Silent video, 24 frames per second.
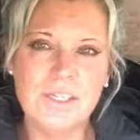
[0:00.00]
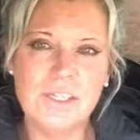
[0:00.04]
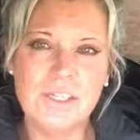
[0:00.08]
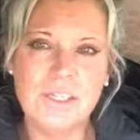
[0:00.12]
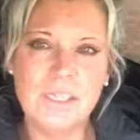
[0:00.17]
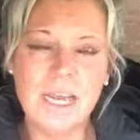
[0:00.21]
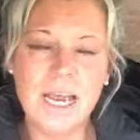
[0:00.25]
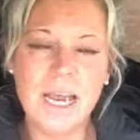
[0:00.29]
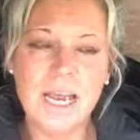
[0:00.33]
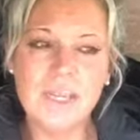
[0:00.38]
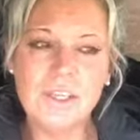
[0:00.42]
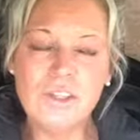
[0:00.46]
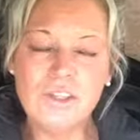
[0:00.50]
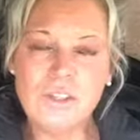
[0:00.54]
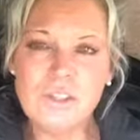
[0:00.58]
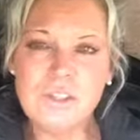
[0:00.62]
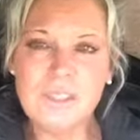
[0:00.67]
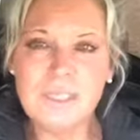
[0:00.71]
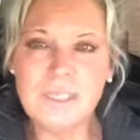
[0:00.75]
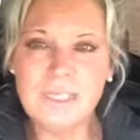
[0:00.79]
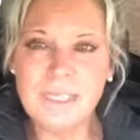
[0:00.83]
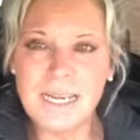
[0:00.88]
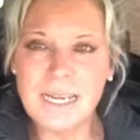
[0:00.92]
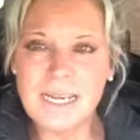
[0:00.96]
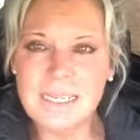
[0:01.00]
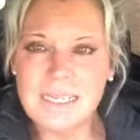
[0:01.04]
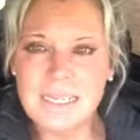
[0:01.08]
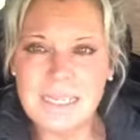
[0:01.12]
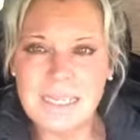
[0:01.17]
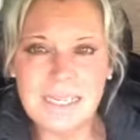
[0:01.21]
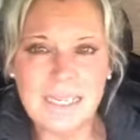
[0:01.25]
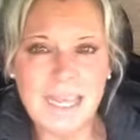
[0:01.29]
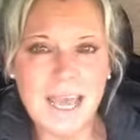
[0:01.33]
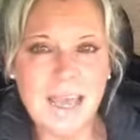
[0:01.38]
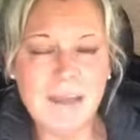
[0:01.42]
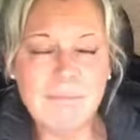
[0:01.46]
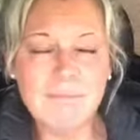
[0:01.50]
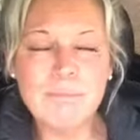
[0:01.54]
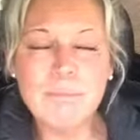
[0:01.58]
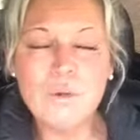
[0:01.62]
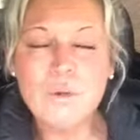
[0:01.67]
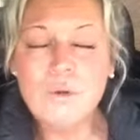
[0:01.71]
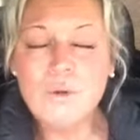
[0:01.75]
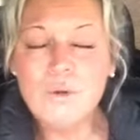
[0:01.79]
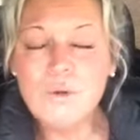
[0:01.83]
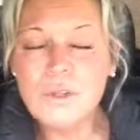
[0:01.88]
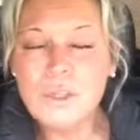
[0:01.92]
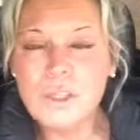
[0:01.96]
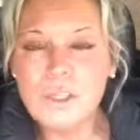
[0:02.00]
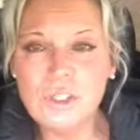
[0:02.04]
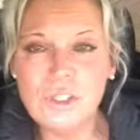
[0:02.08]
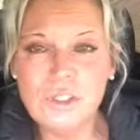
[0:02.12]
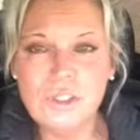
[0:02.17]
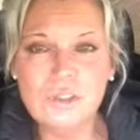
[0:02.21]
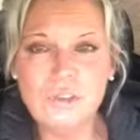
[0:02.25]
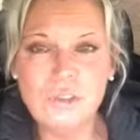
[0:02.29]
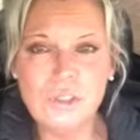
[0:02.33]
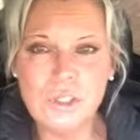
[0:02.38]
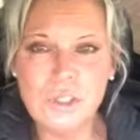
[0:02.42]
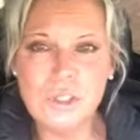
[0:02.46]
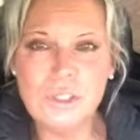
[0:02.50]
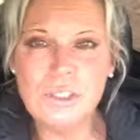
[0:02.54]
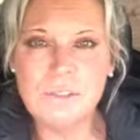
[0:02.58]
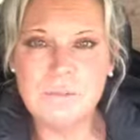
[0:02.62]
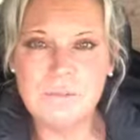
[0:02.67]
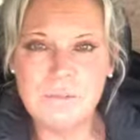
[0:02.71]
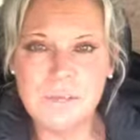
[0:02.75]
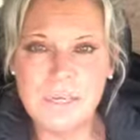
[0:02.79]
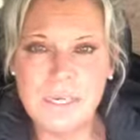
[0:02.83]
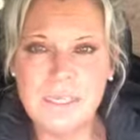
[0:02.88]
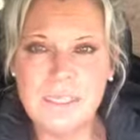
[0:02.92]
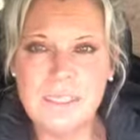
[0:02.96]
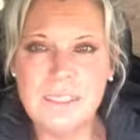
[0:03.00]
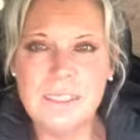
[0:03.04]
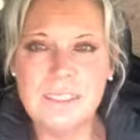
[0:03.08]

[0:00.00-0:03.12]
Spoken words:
Start utilizing that more than your news feed,